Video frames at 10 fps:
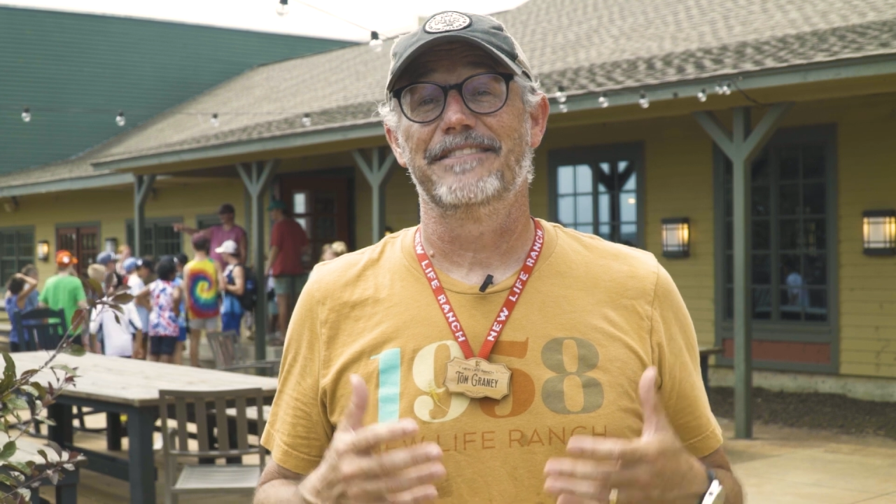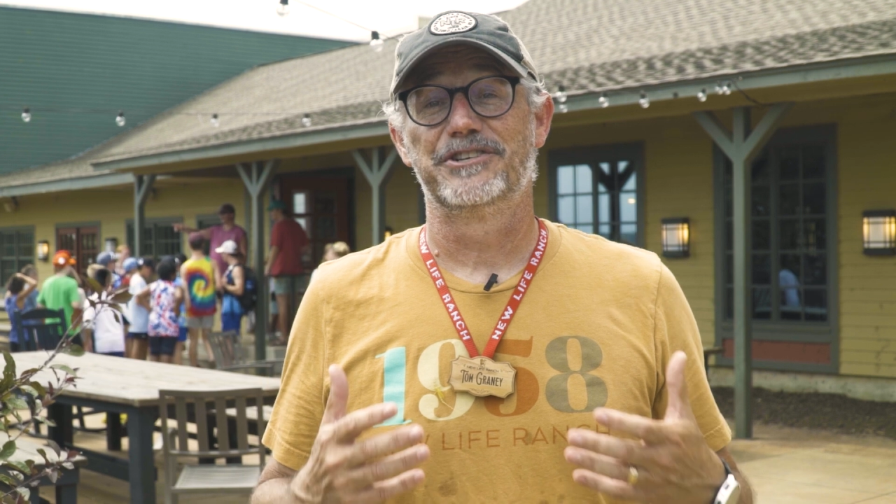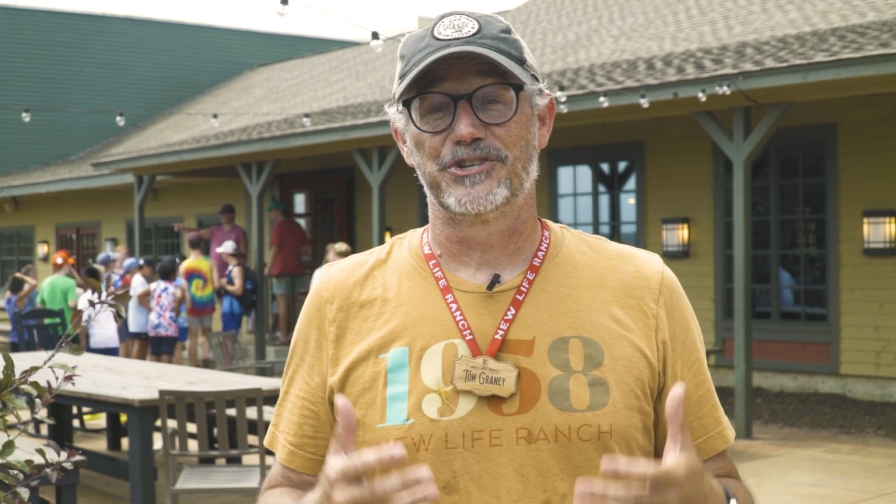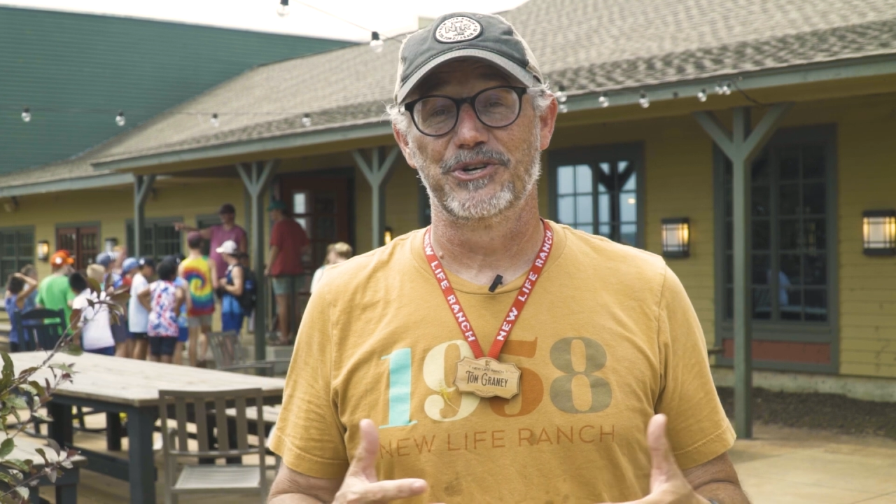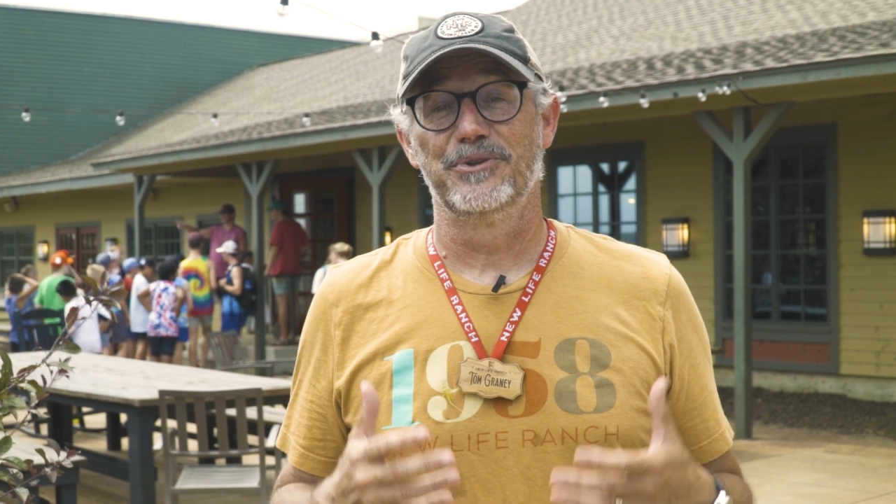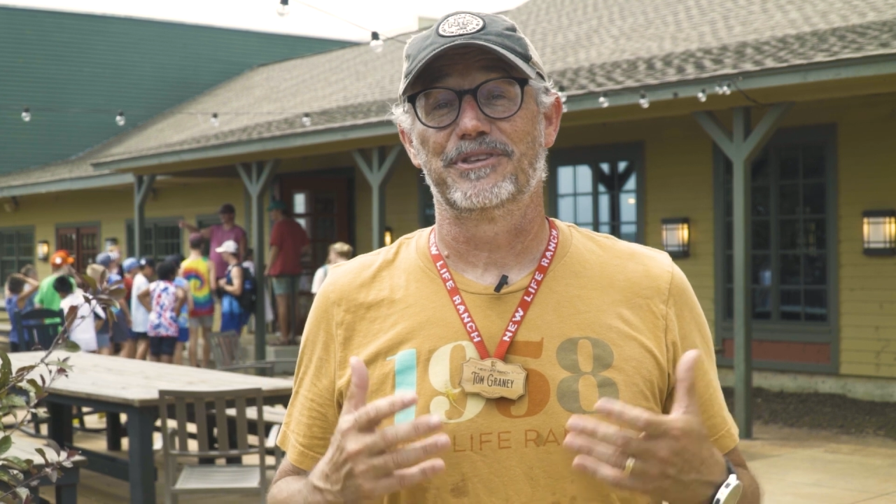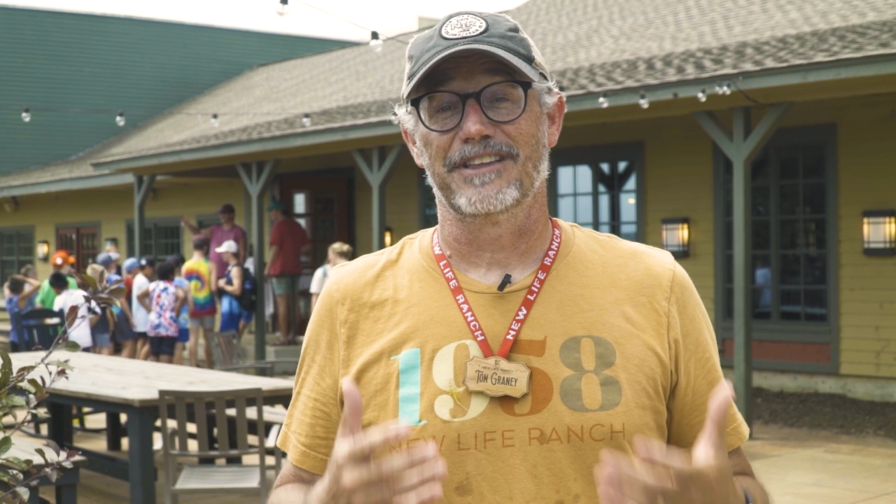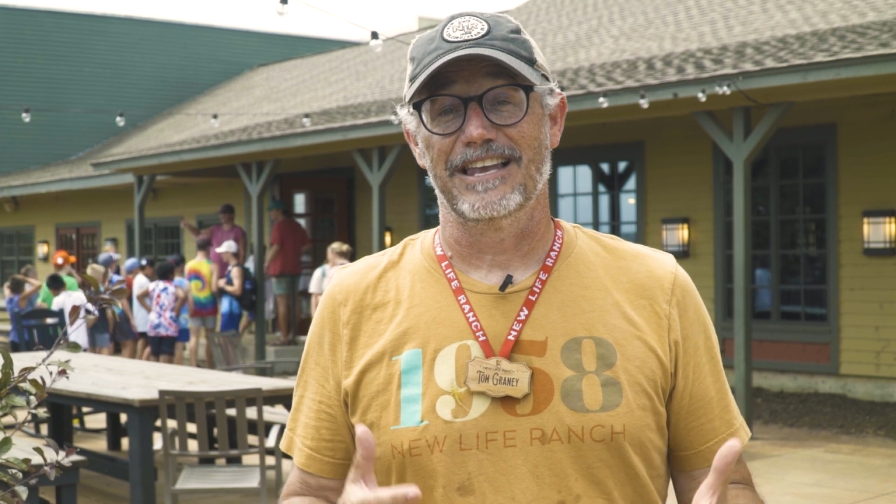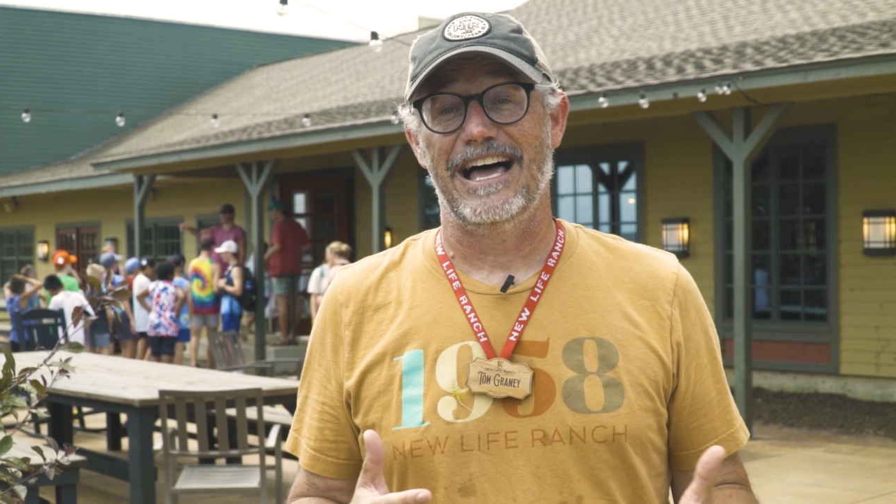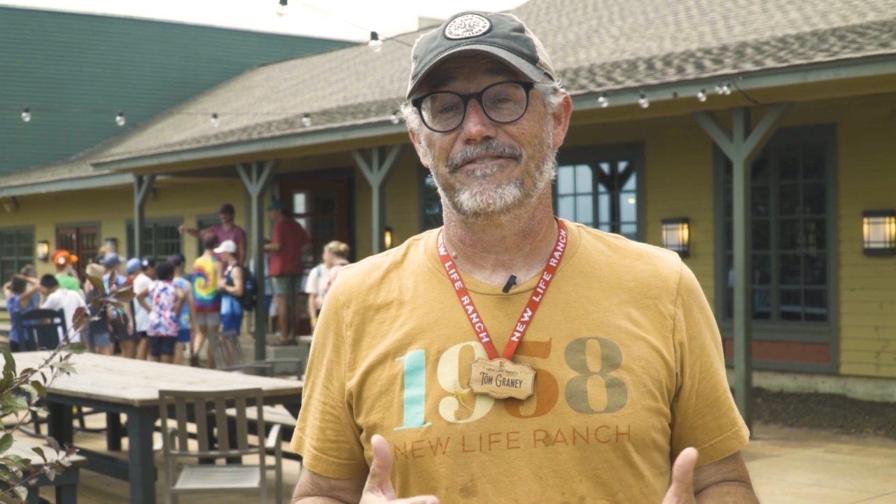the truth,
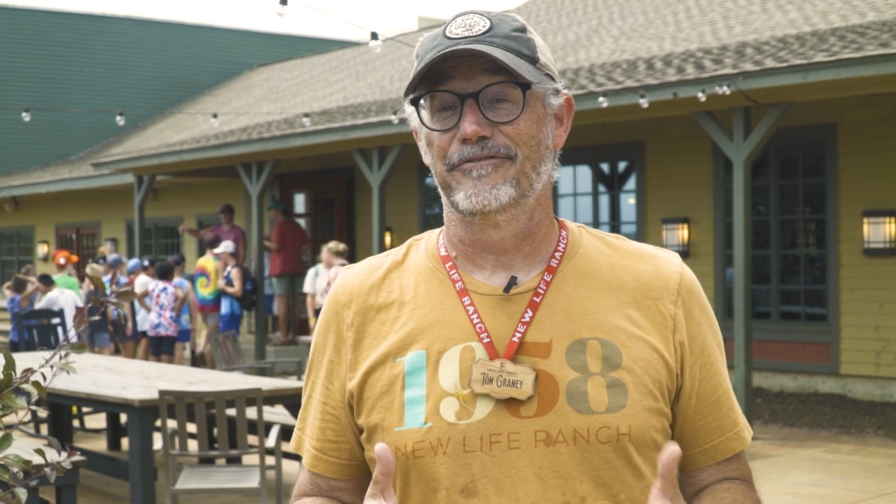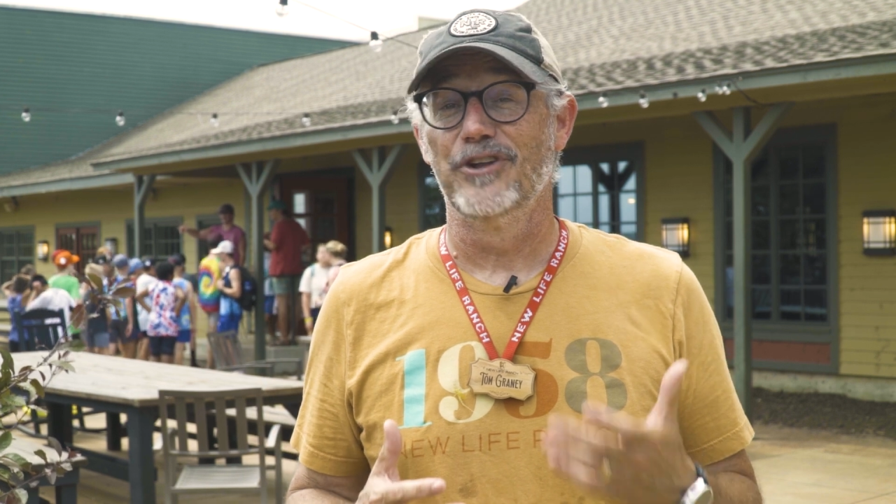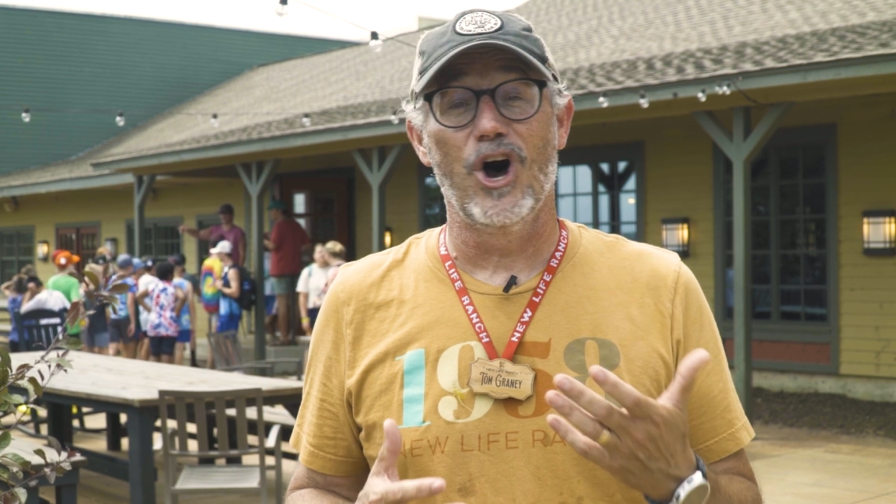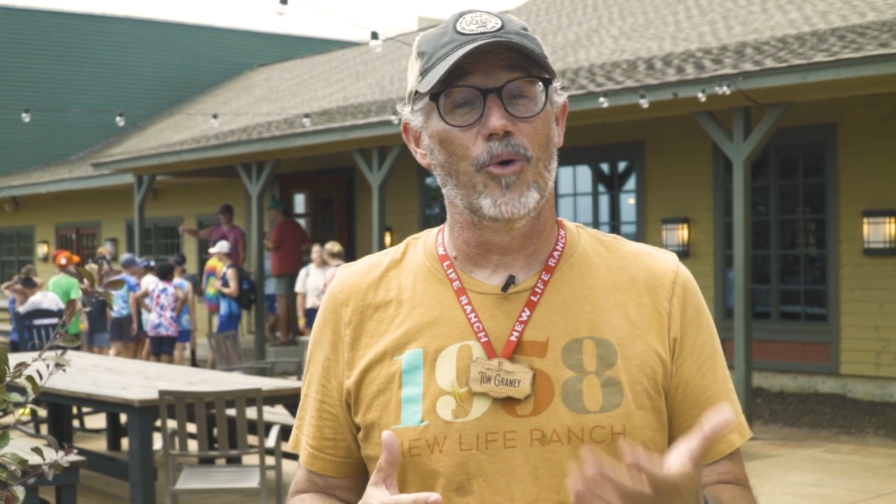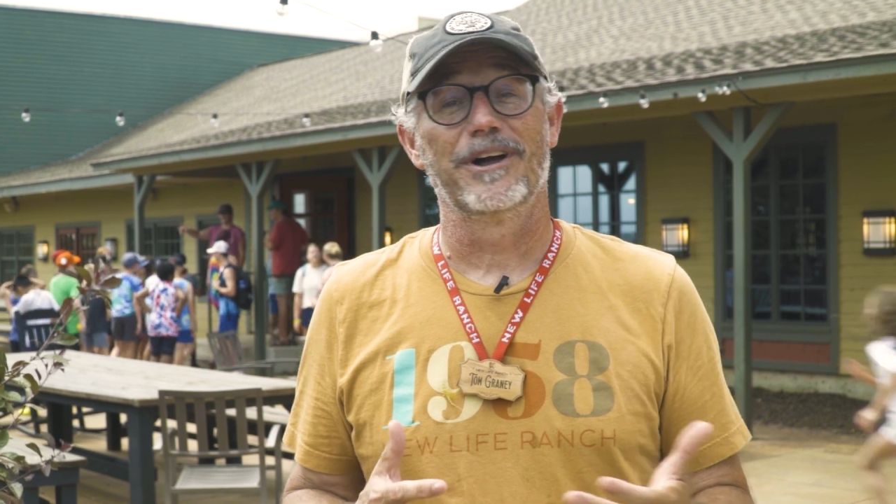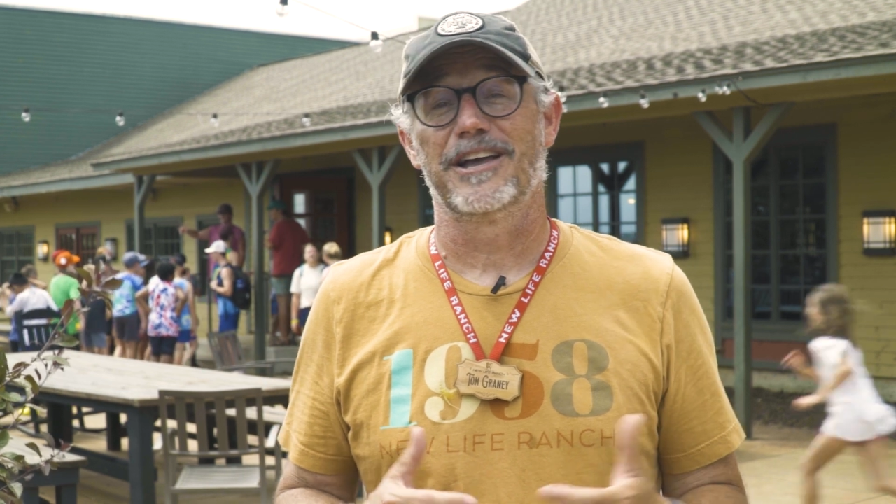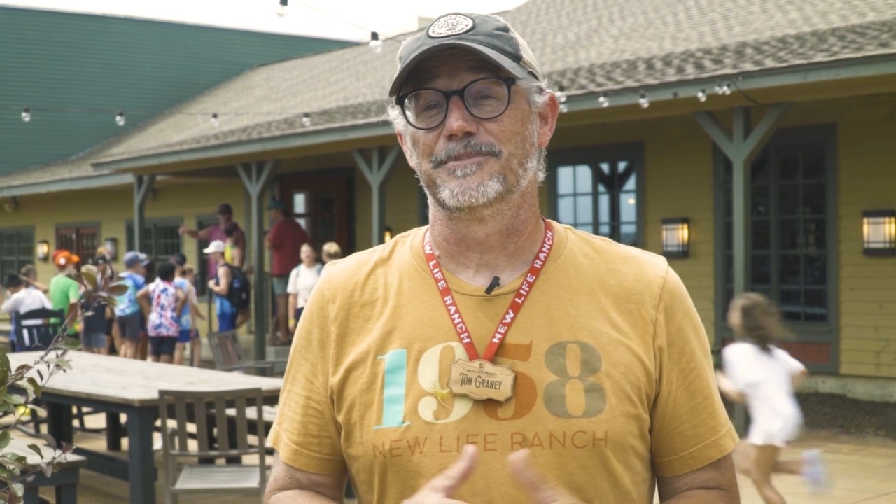and the life. No one